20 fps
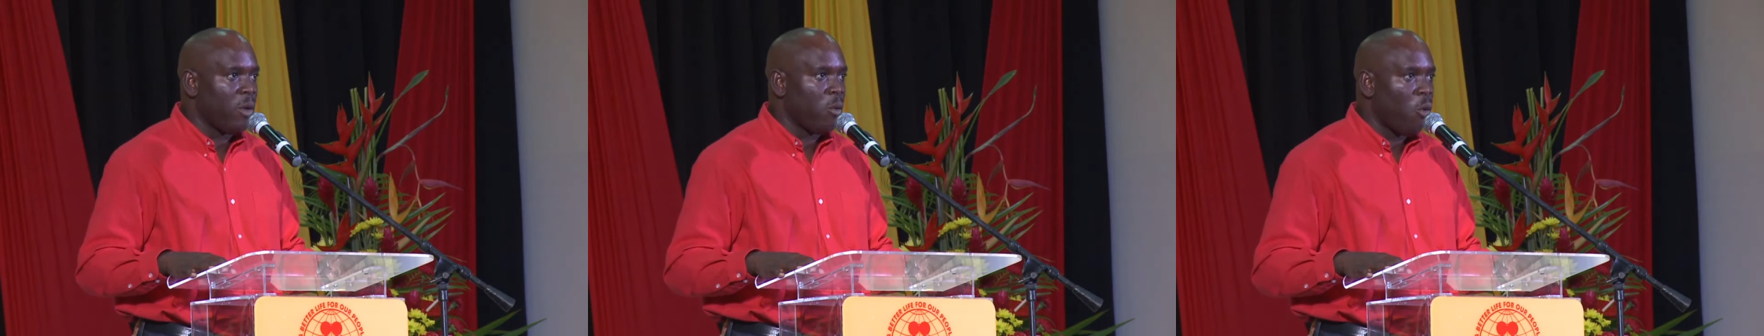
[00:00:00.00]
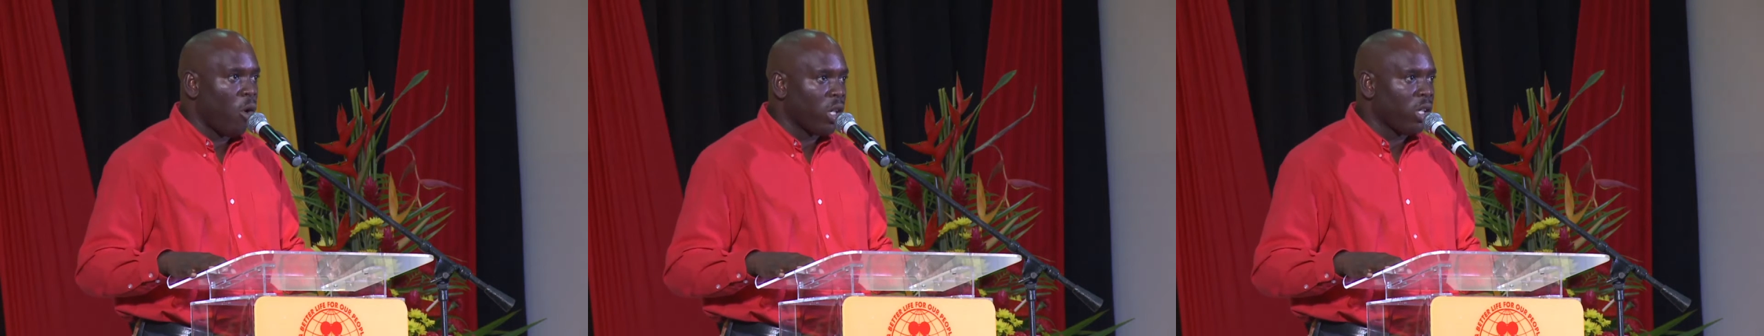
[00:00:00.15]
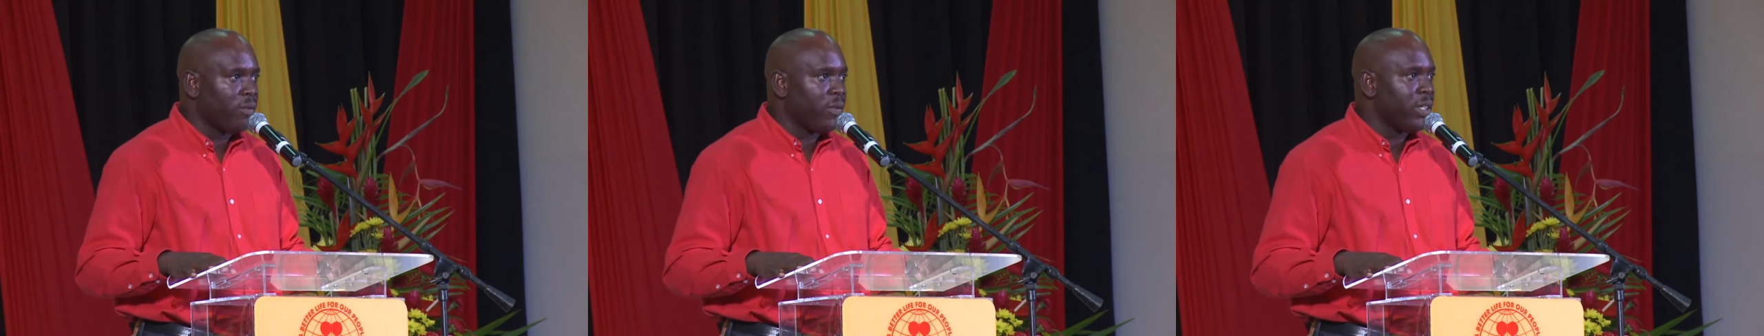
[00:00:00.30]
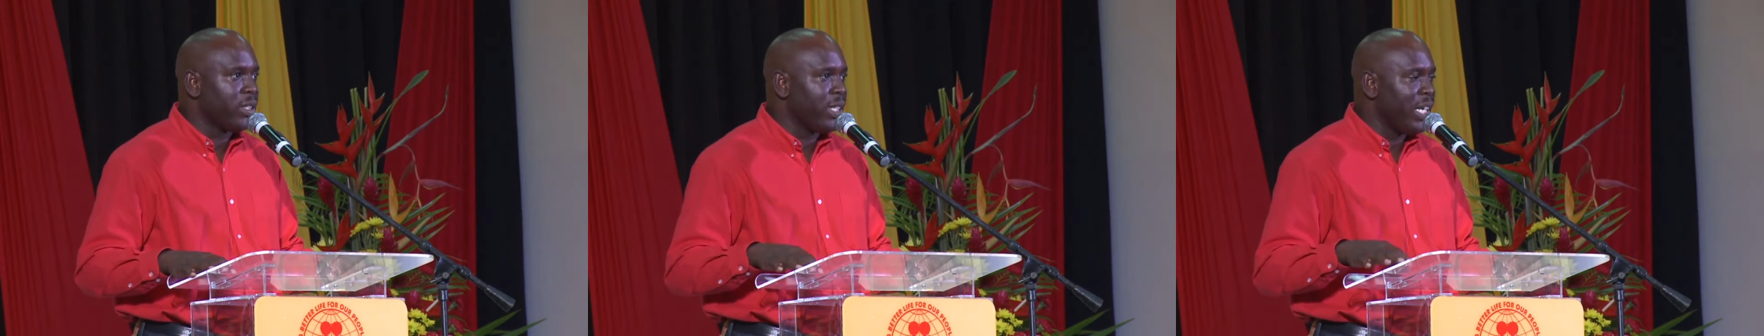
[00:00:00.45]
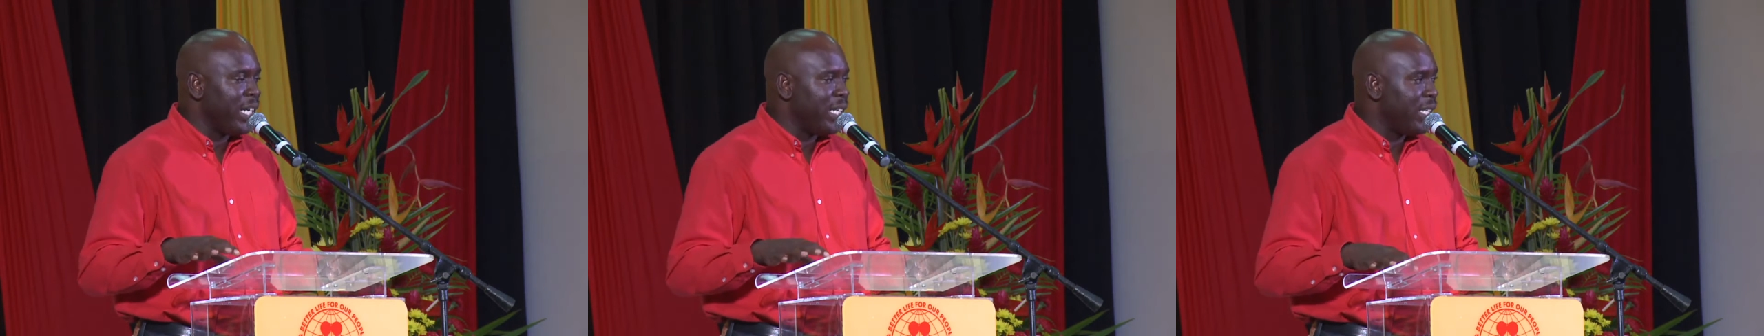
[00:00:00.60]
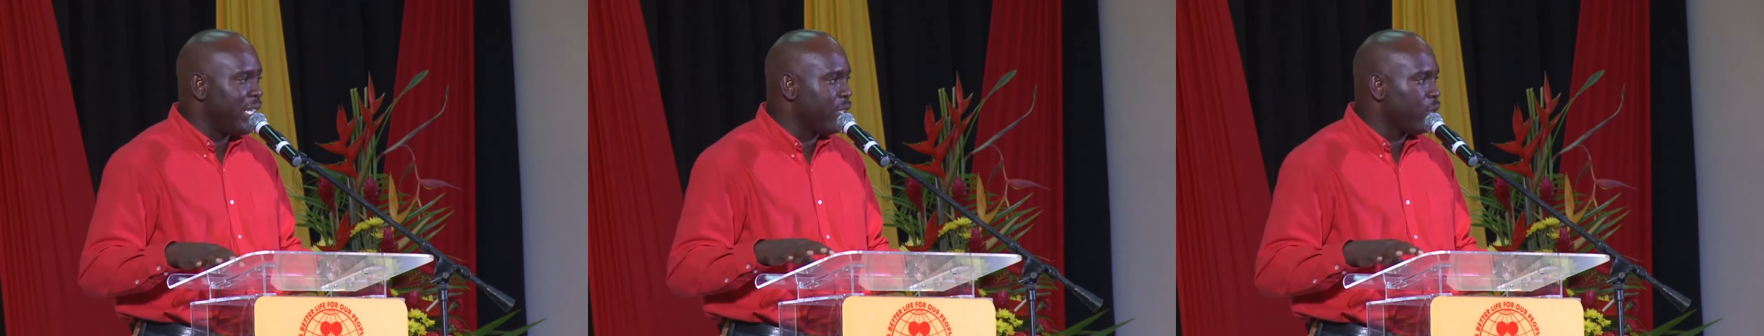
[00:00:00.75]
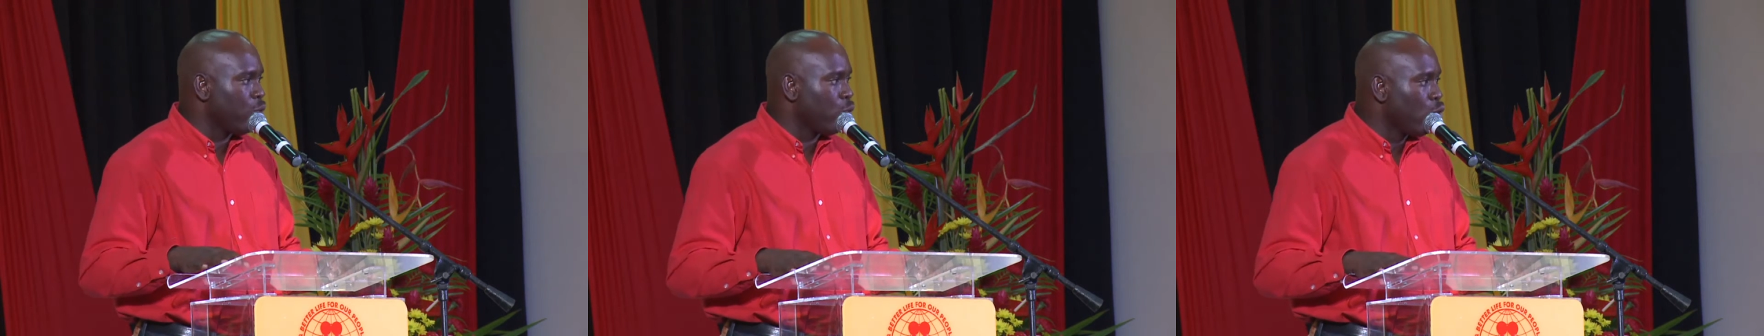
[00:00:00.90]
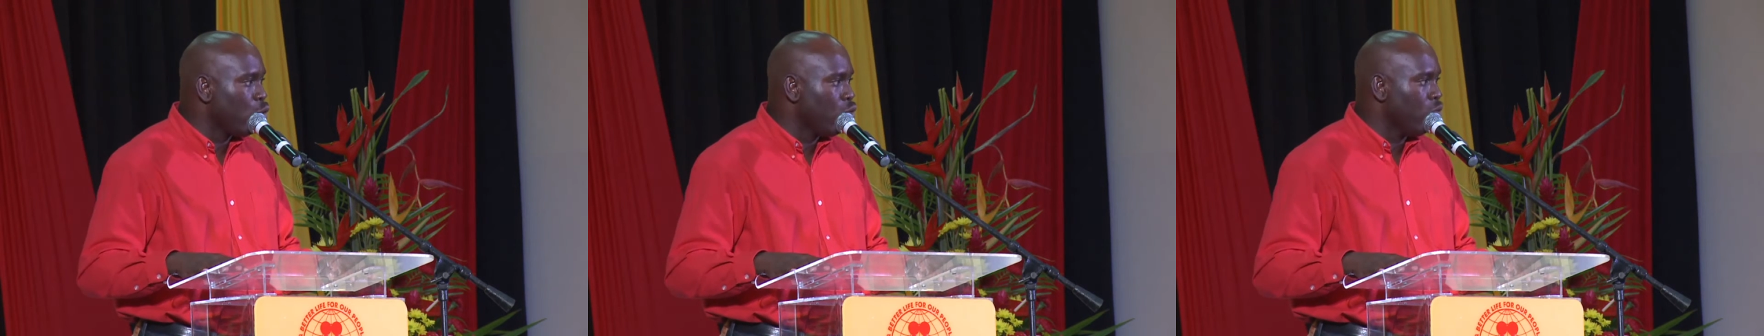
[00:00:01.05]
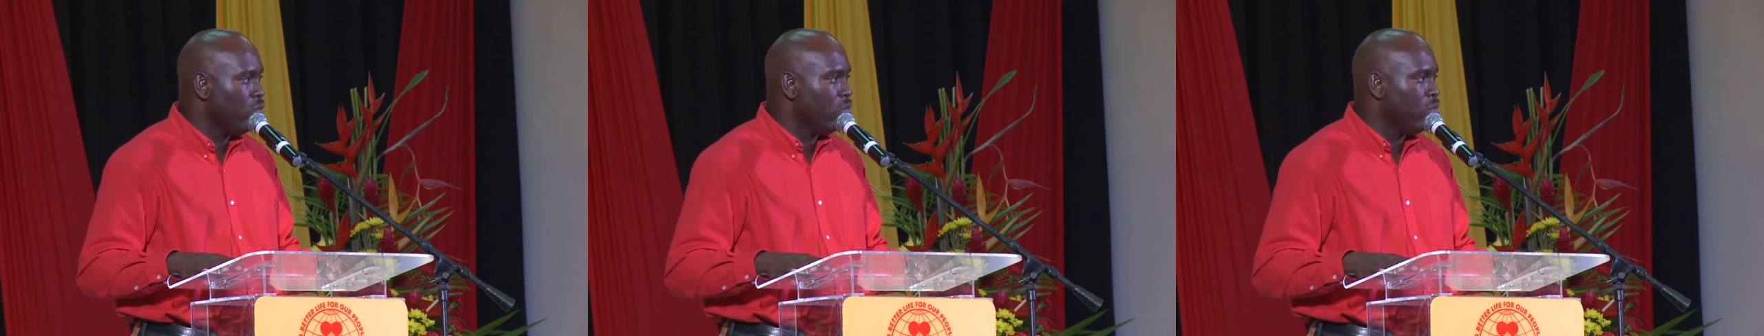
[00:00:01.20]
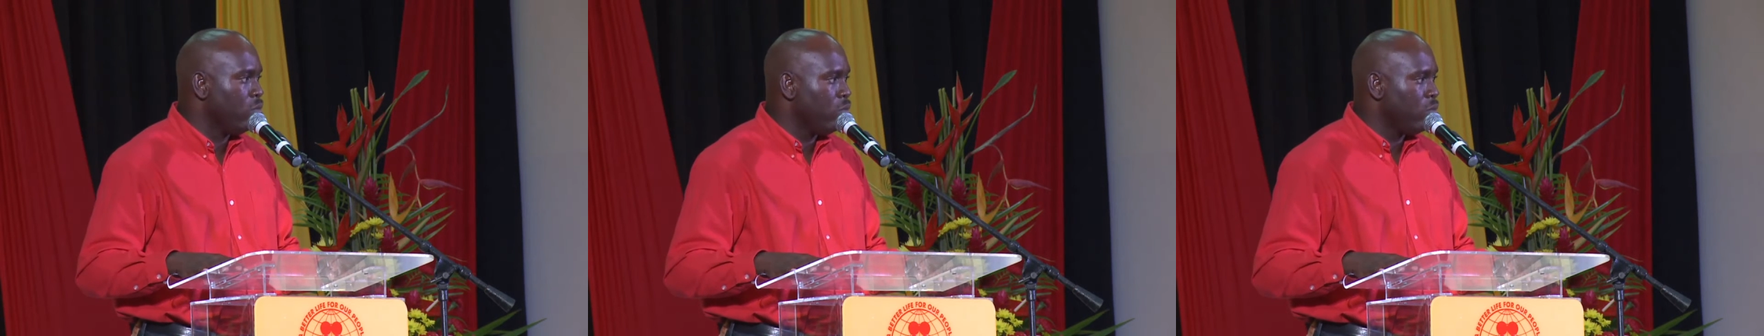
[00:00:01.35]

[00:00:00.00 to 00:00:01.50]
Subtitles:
one of us in this room